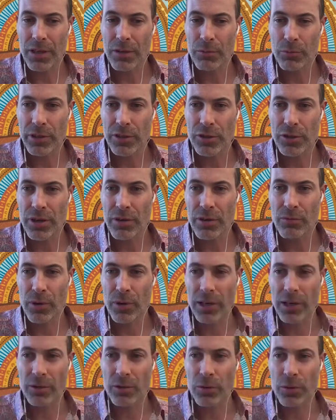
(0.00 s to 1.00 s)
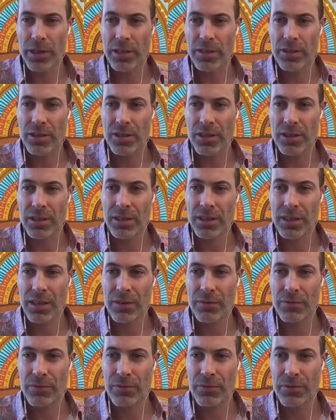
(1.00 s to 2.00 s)
We do have one question,
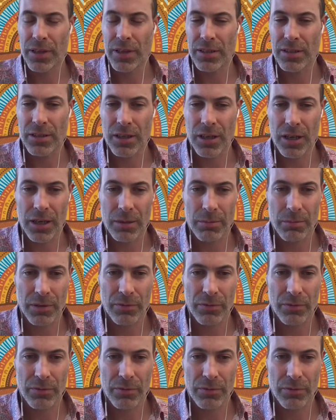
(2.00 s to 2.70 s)
if there's time,